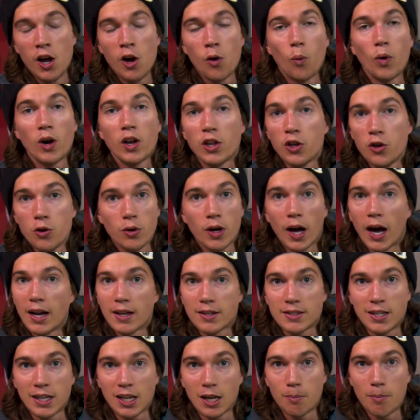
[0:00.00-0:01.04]
What do you
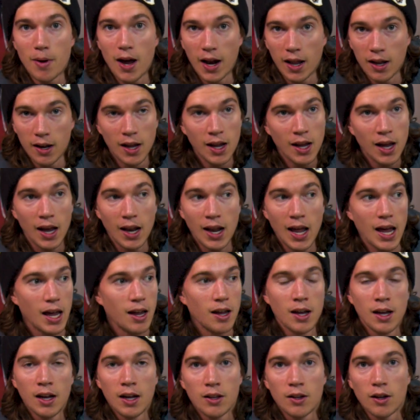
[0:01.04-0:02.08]
guys think about it? And
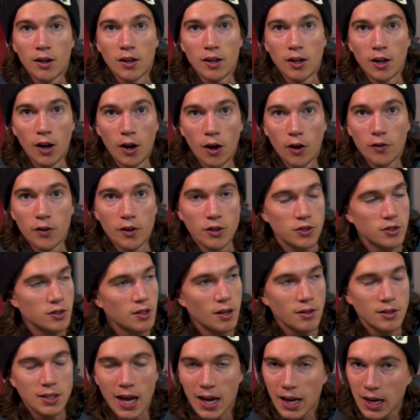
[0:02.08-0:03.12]
hey, uh, you know, just
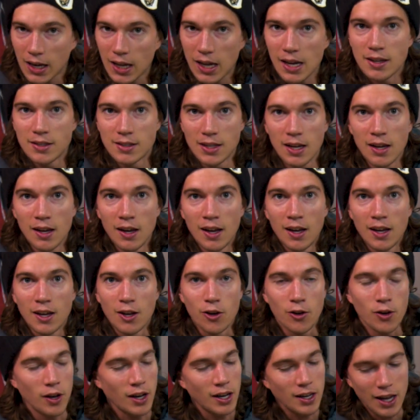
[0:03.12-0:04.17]
uh, take it easy.
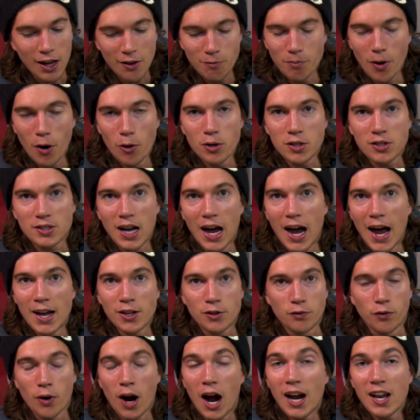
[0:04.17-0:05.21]
You can give both
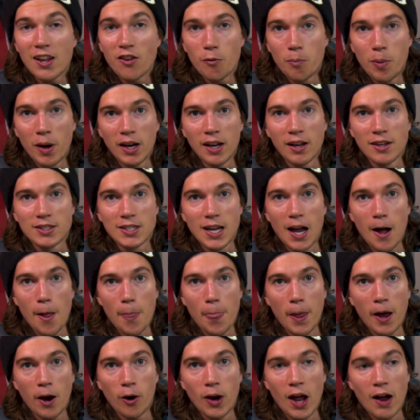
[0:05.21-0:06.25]
sides, variety of opinions
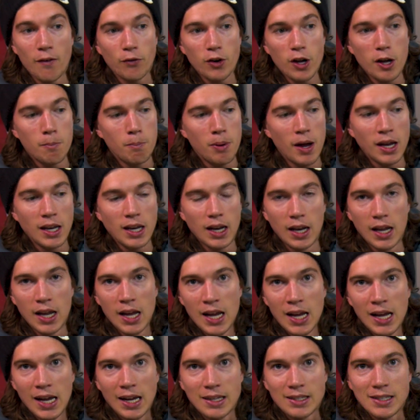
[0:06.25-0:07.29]
out there, and every opinion
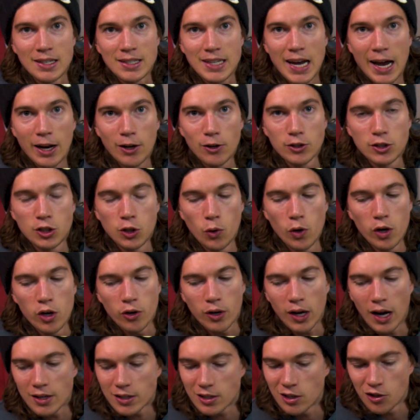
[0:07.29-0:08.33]
is entitled to it. You
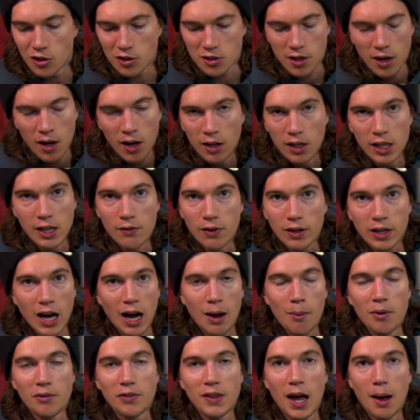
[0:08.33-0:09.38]
guys can just leave a
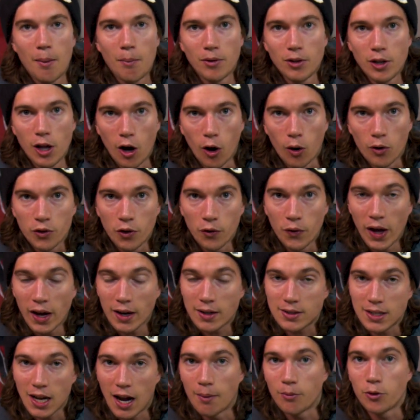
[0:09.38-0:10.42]
comment down below. Till
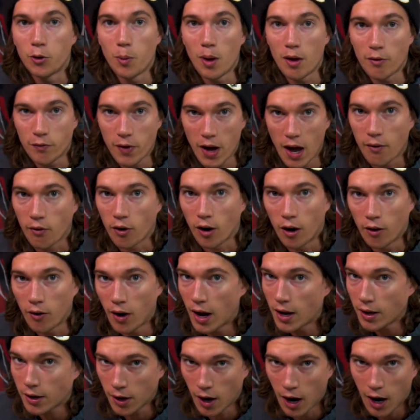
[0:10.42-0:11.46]
next time, do me a favor, all
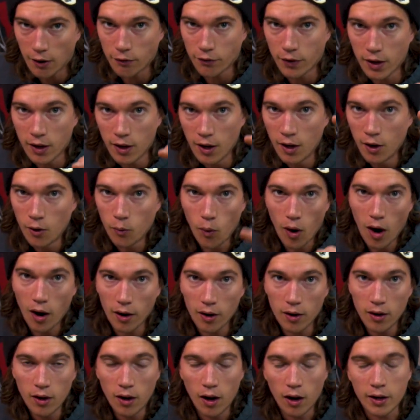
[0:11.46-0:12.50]
right? Coffee,
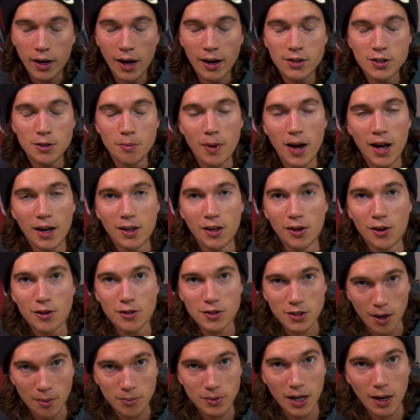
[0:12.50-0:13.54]
water. I'll catch you back here
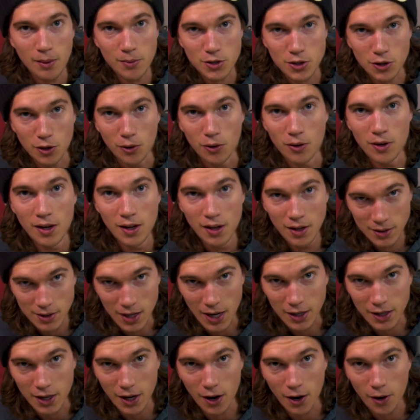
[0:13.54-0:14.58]
sometime soon.
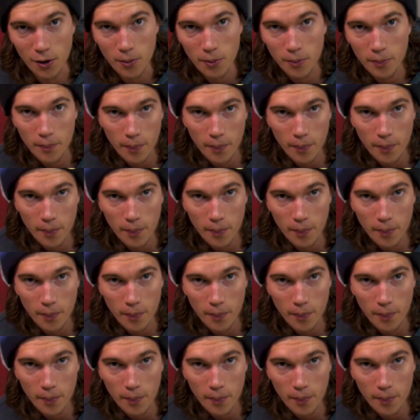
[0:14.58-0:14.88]
Take care.